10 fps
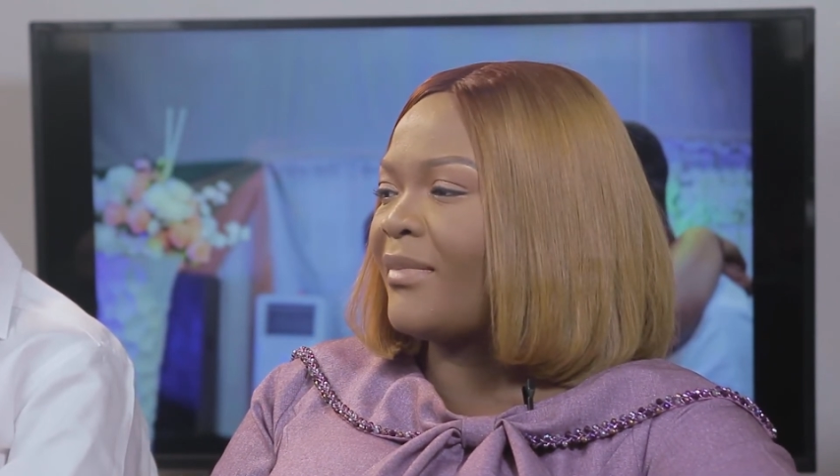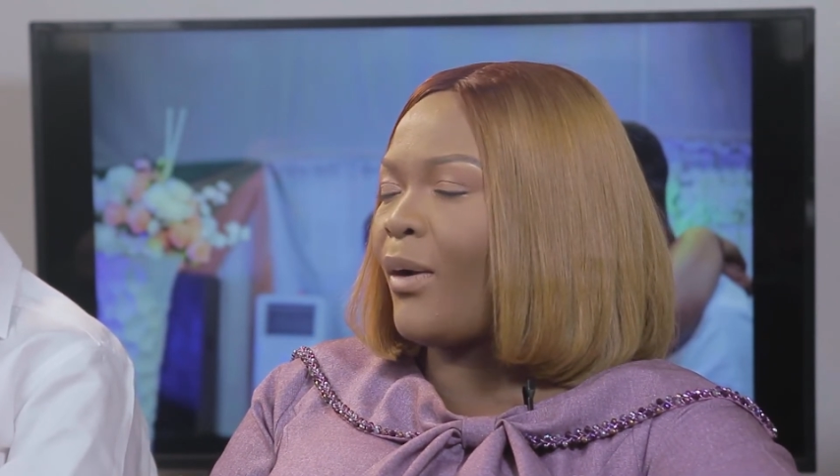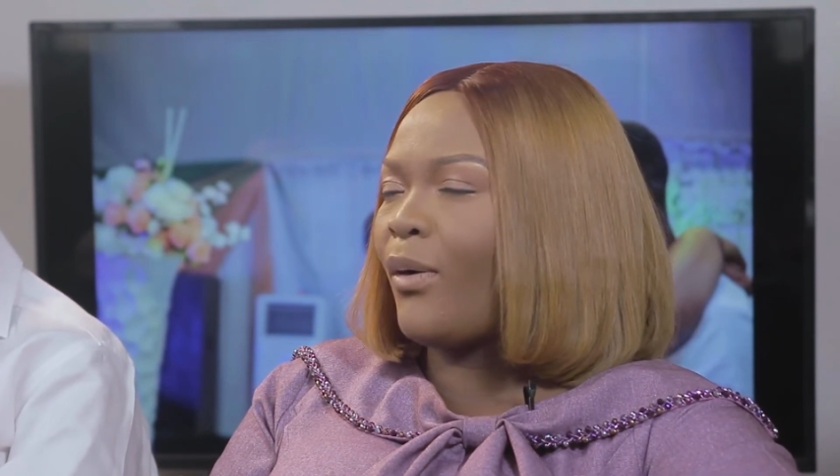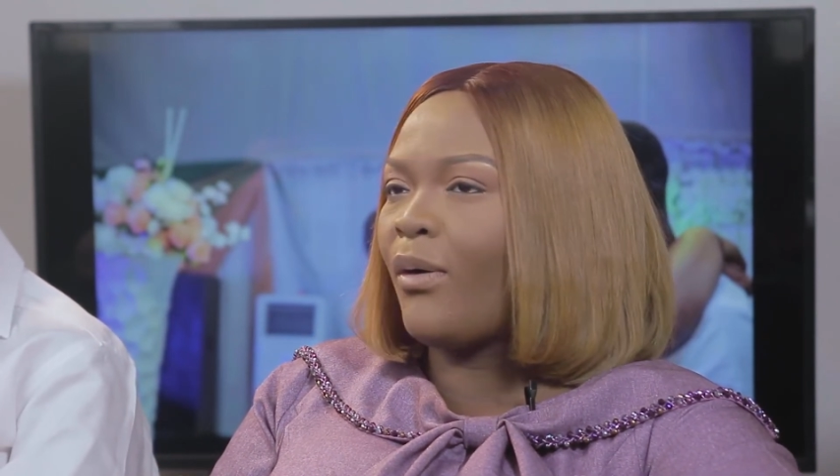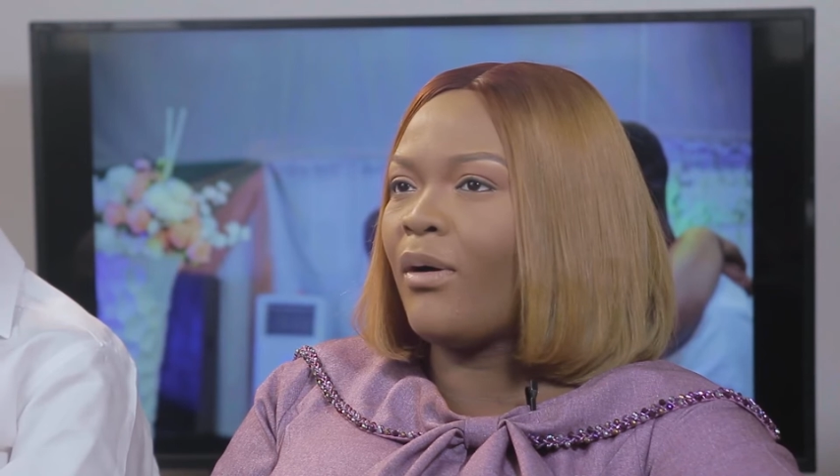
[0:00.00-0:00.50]

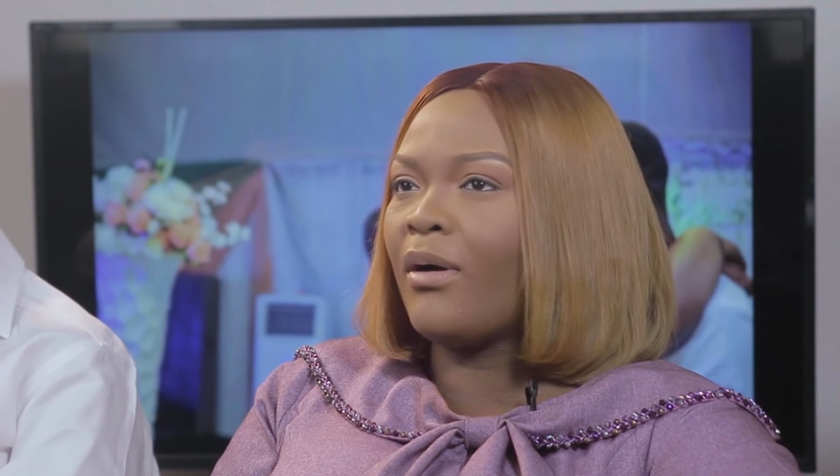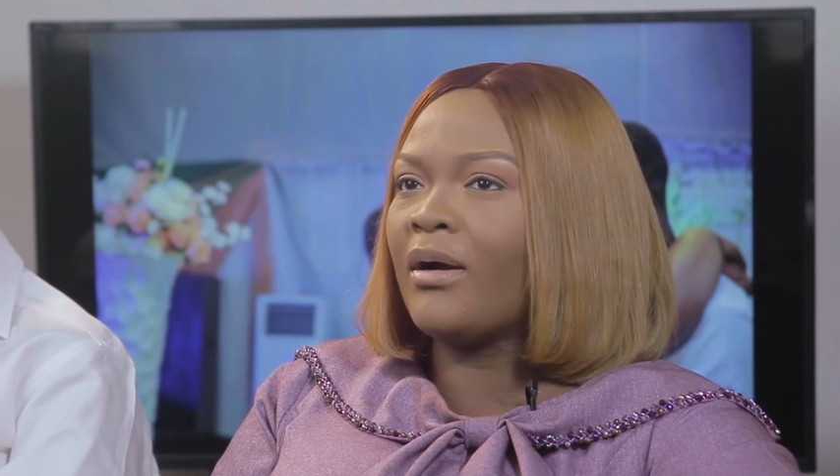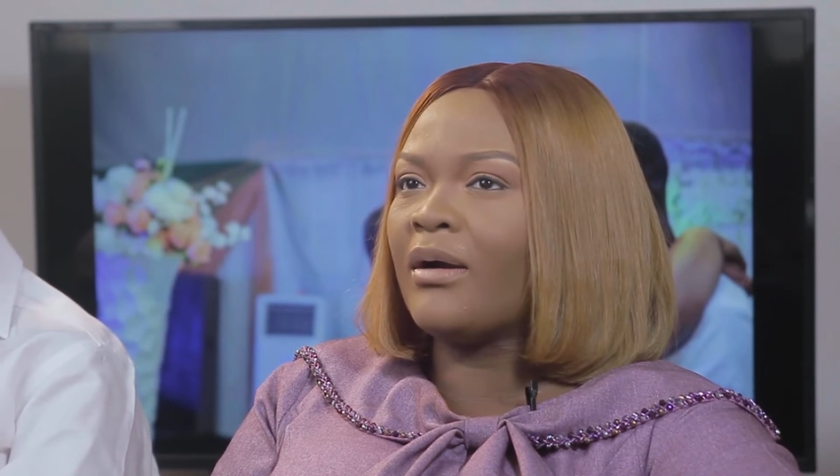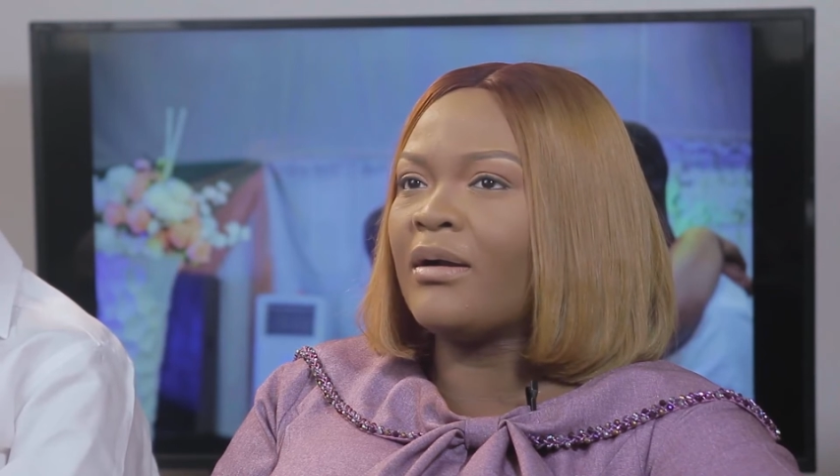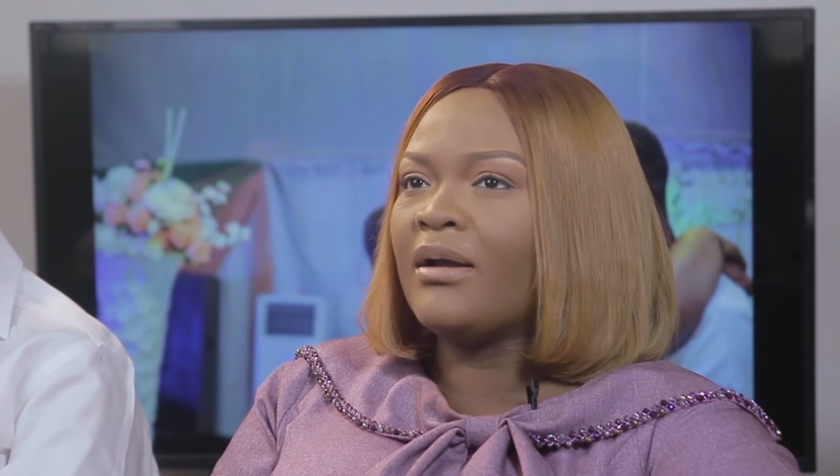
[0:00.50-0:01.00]

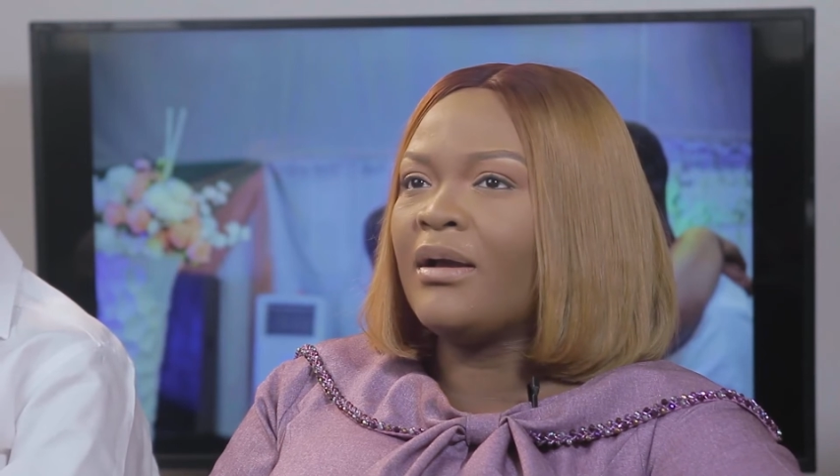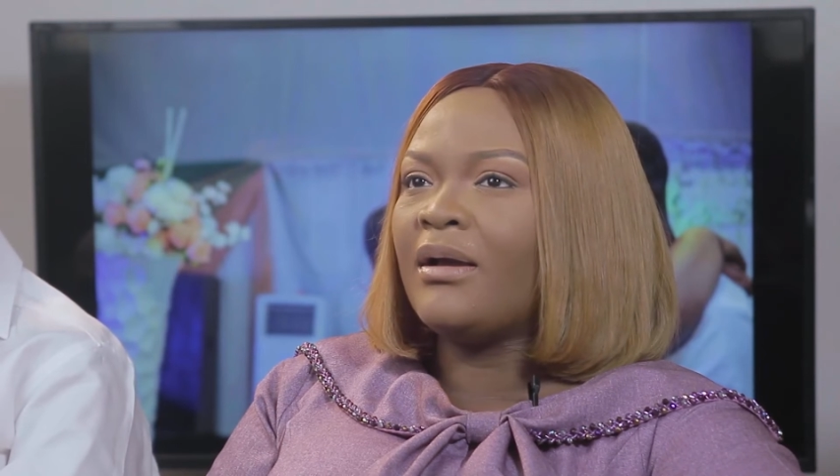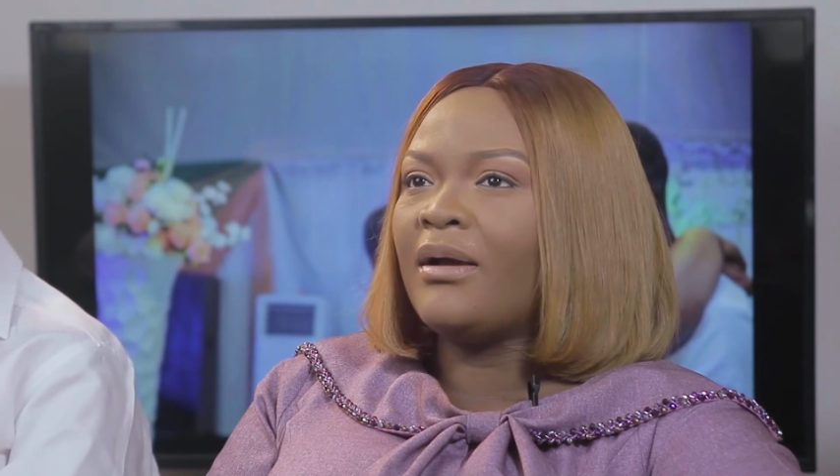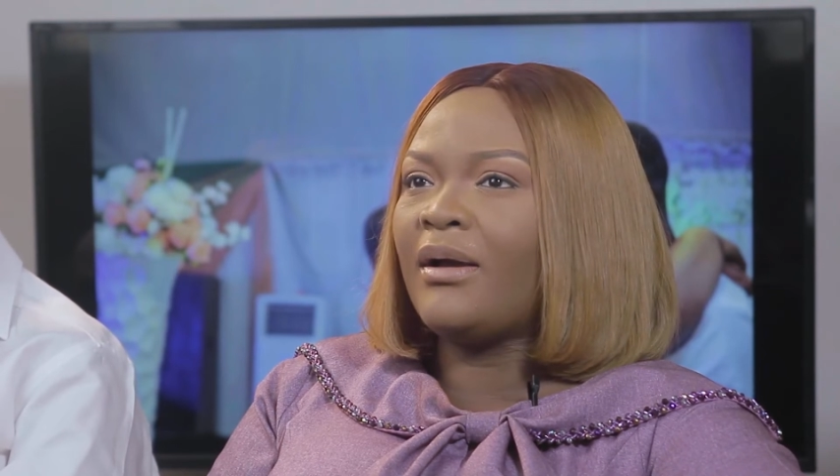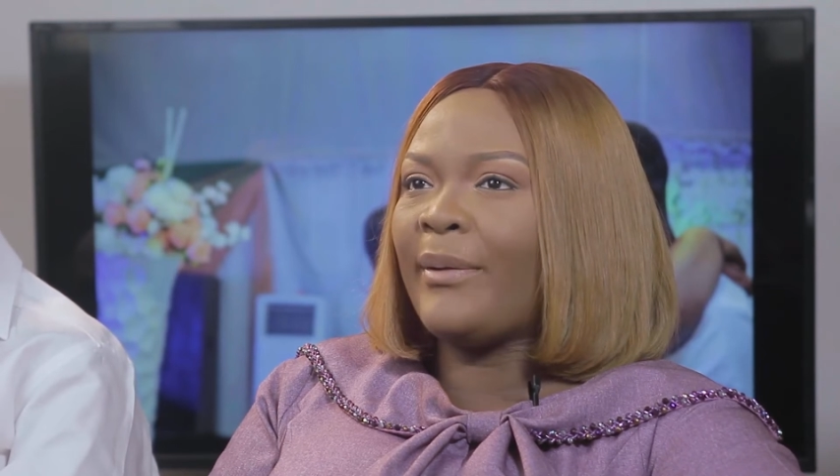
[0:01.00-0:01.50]
Or
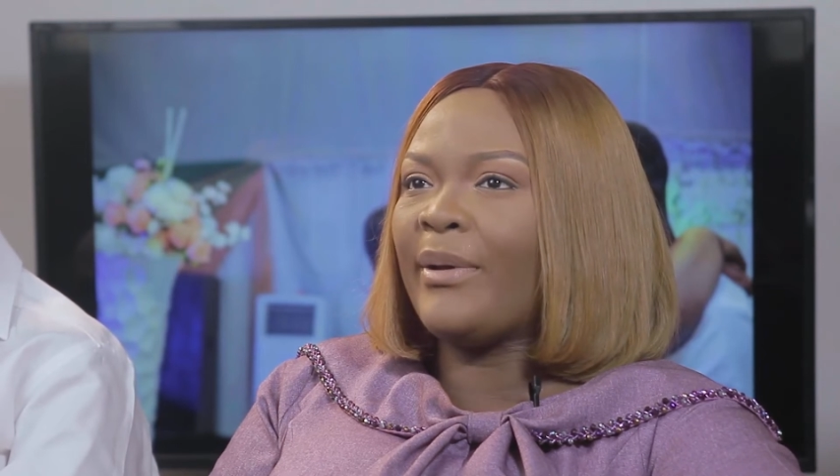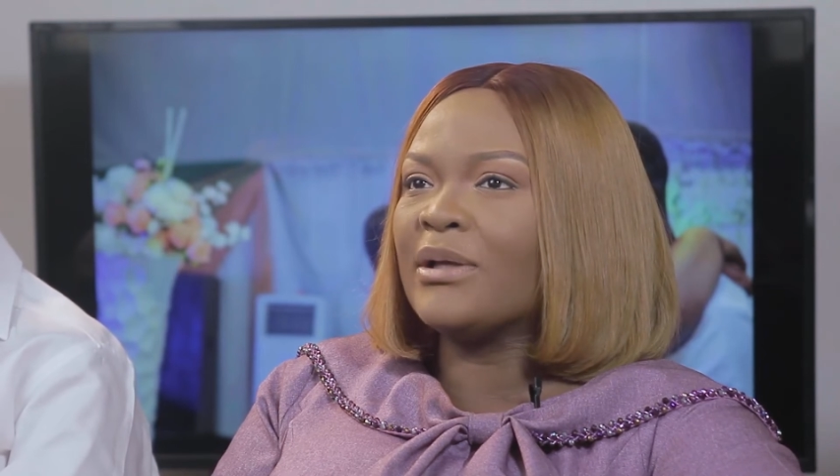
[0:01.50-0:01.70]
are we